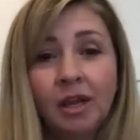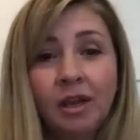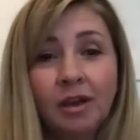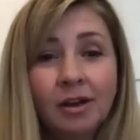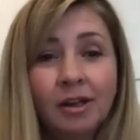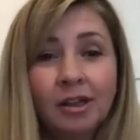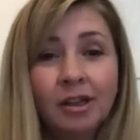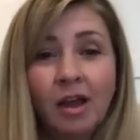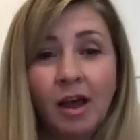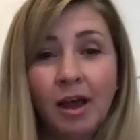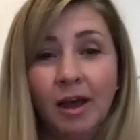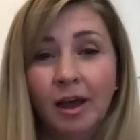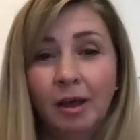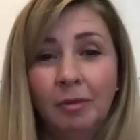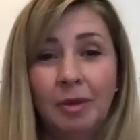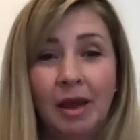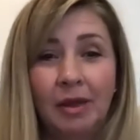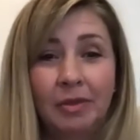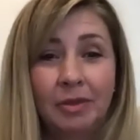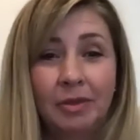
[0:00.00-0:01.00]
a lot
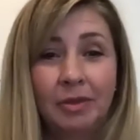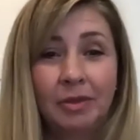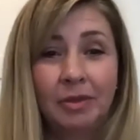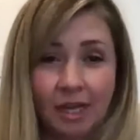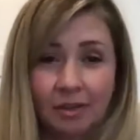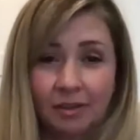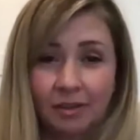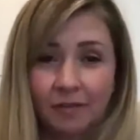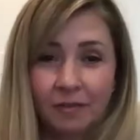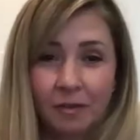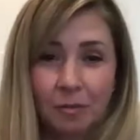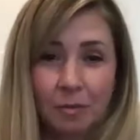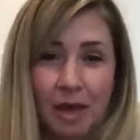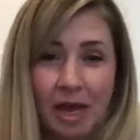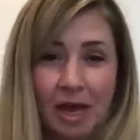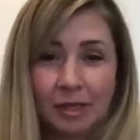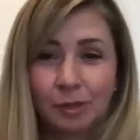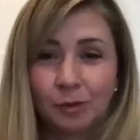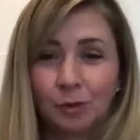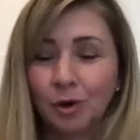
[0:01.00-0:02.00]
about the death of the
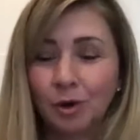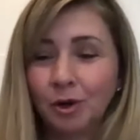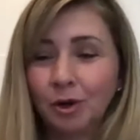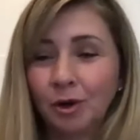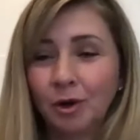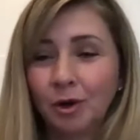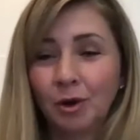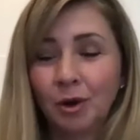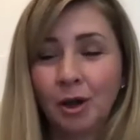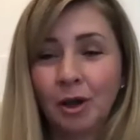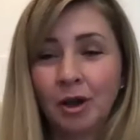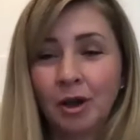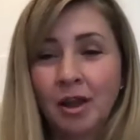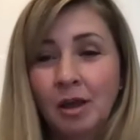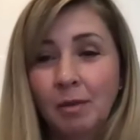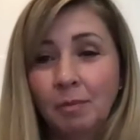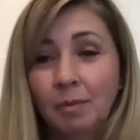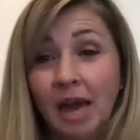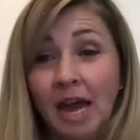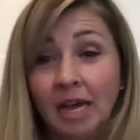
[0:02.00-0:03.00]
password or
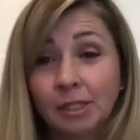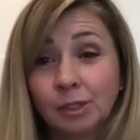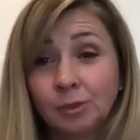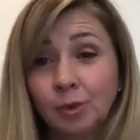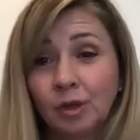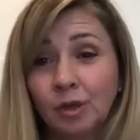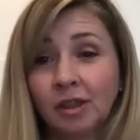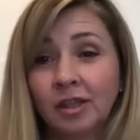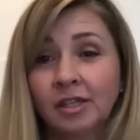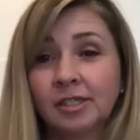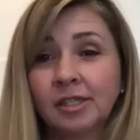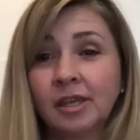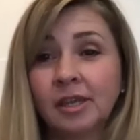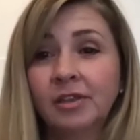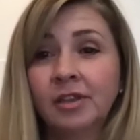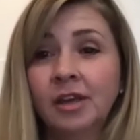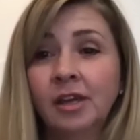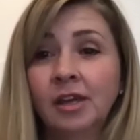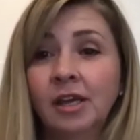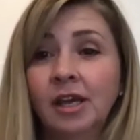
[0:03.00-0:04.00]
passwordless
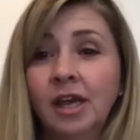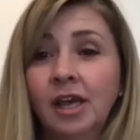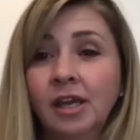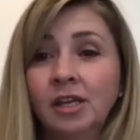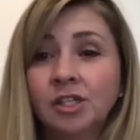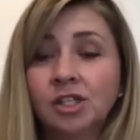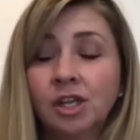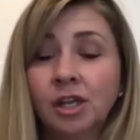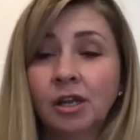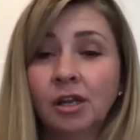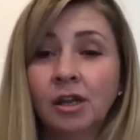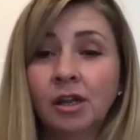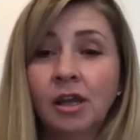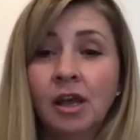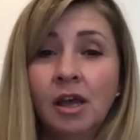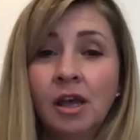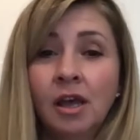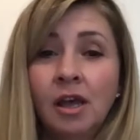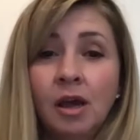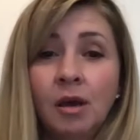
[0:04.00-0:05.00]
authentication,
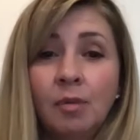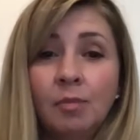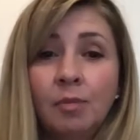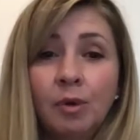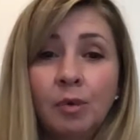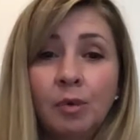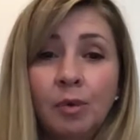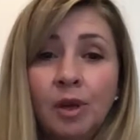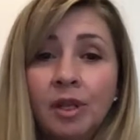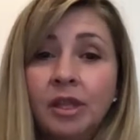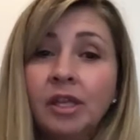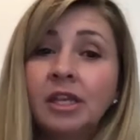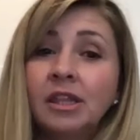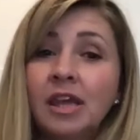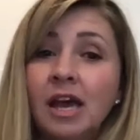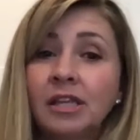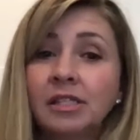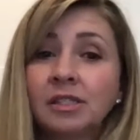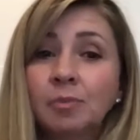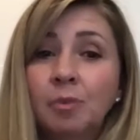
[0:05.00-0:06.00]
but really
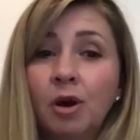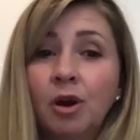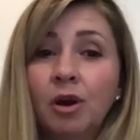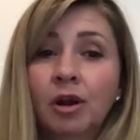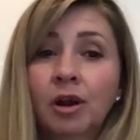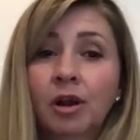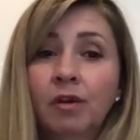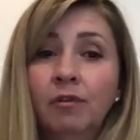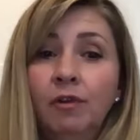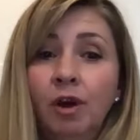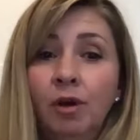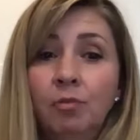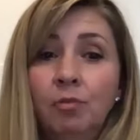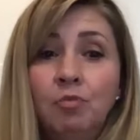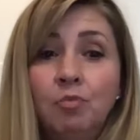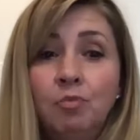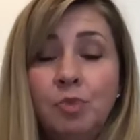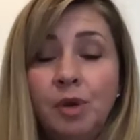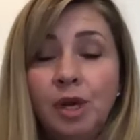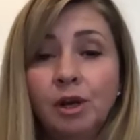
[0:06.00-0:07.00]
that's part of a
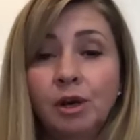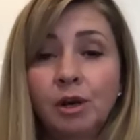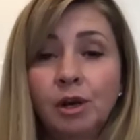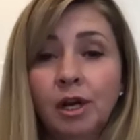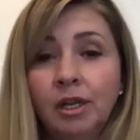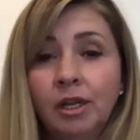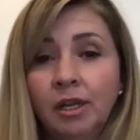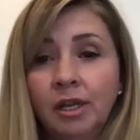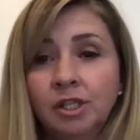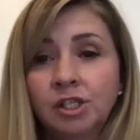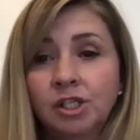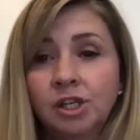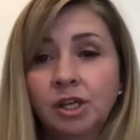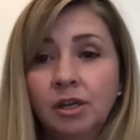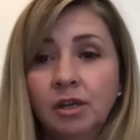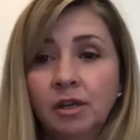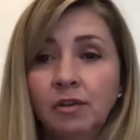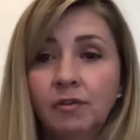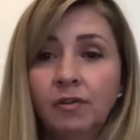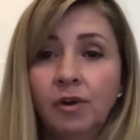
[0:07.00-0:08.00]
bigger
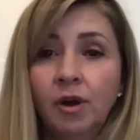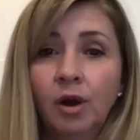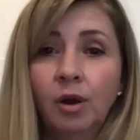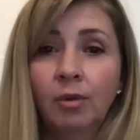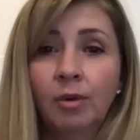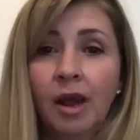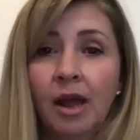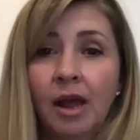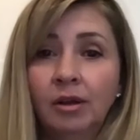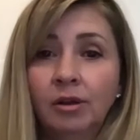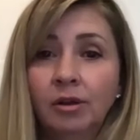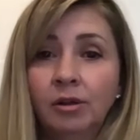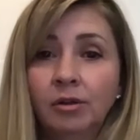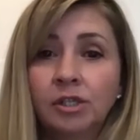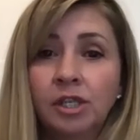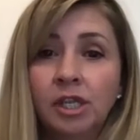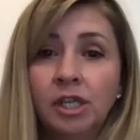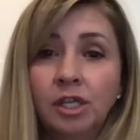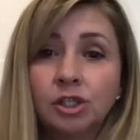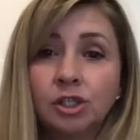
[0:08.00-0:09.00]
initiative around
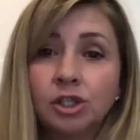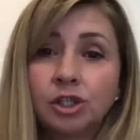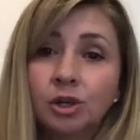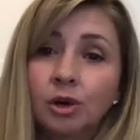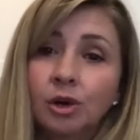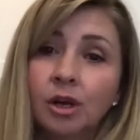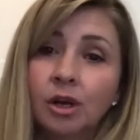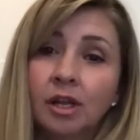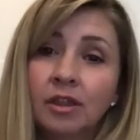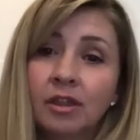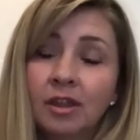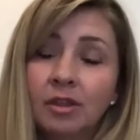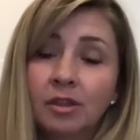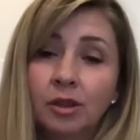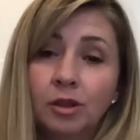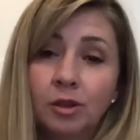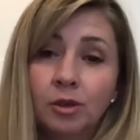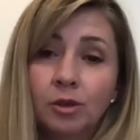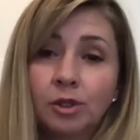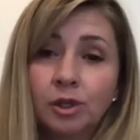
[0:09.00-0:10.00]
ensuring that the
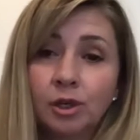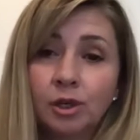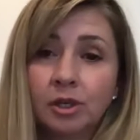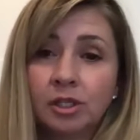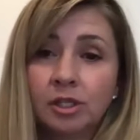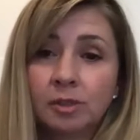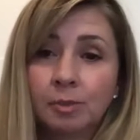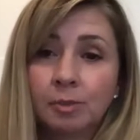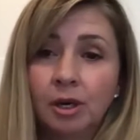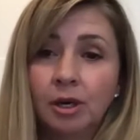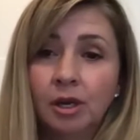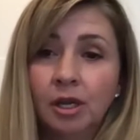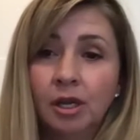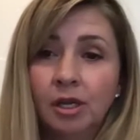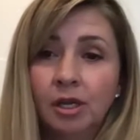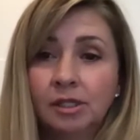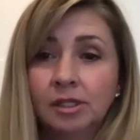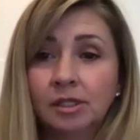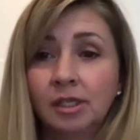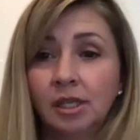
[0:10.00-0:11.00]
user
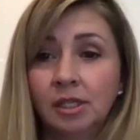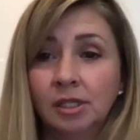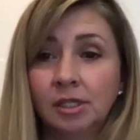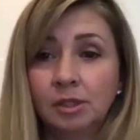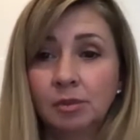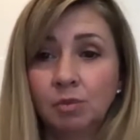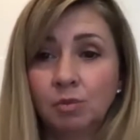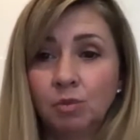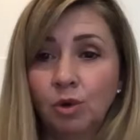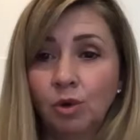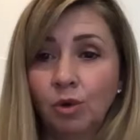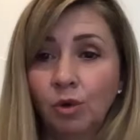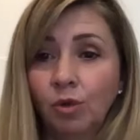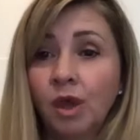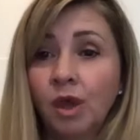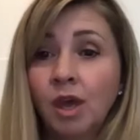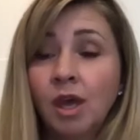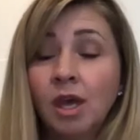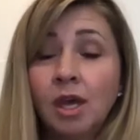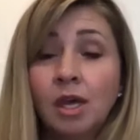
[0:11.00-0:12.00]
experience is smooth.
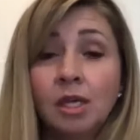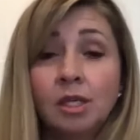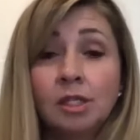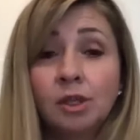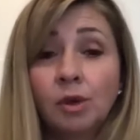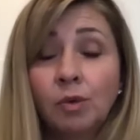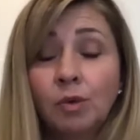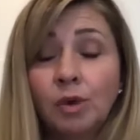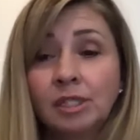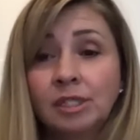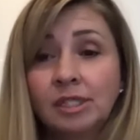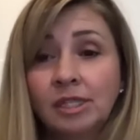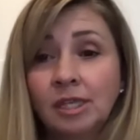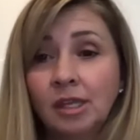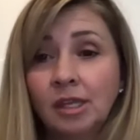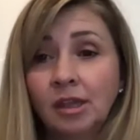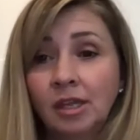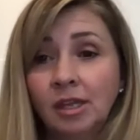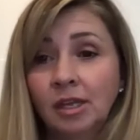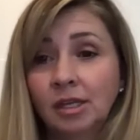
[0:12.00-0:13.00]
So we
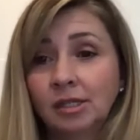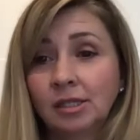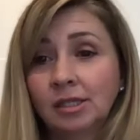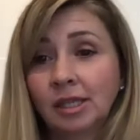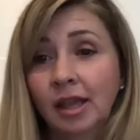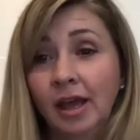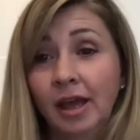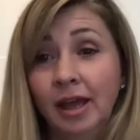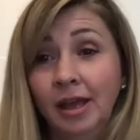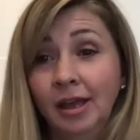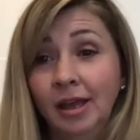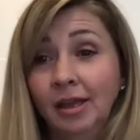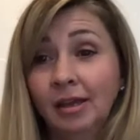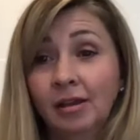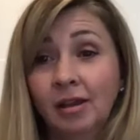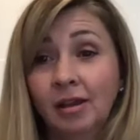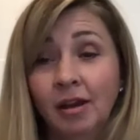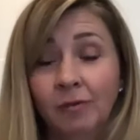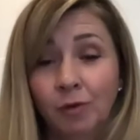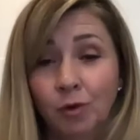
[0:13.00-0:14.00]
see things like,
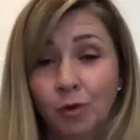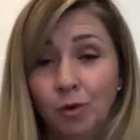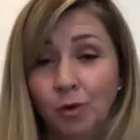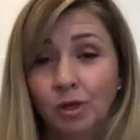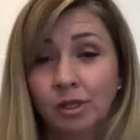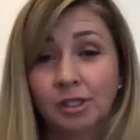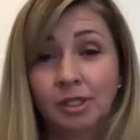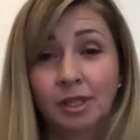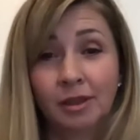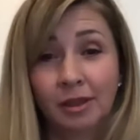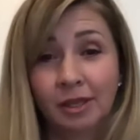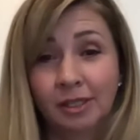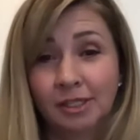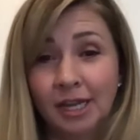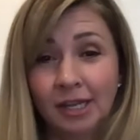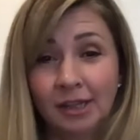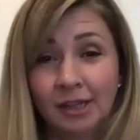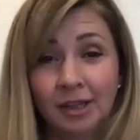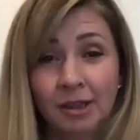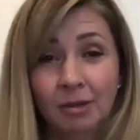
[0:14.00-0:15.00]
of course, the
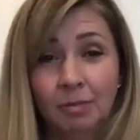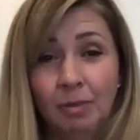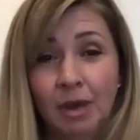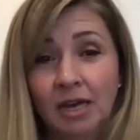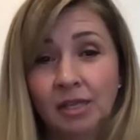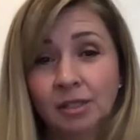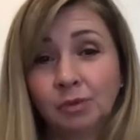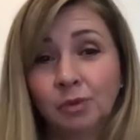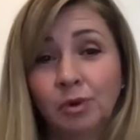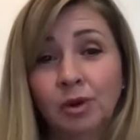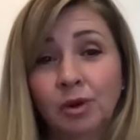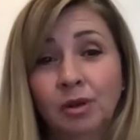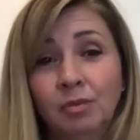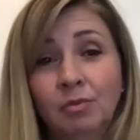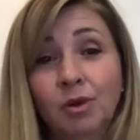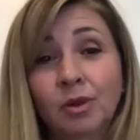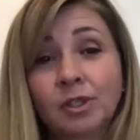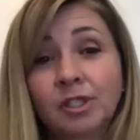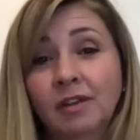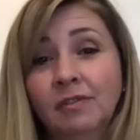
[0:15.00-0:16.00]
death of the password and
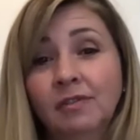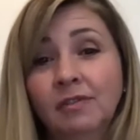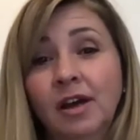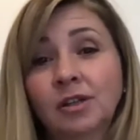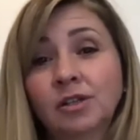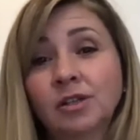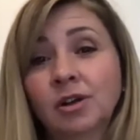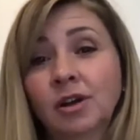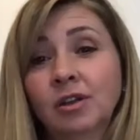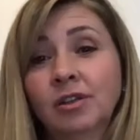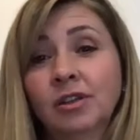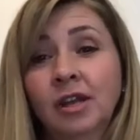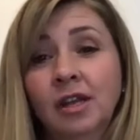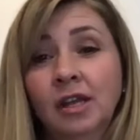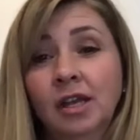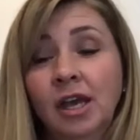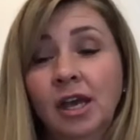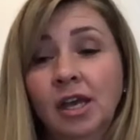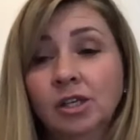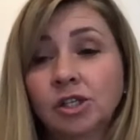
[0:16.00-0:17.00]
multi-factor
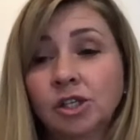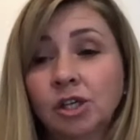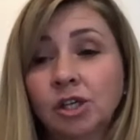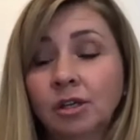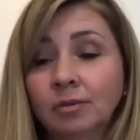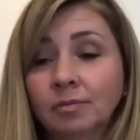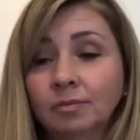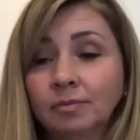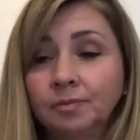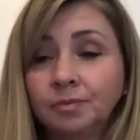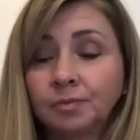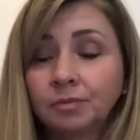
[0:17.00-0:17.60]
authentication.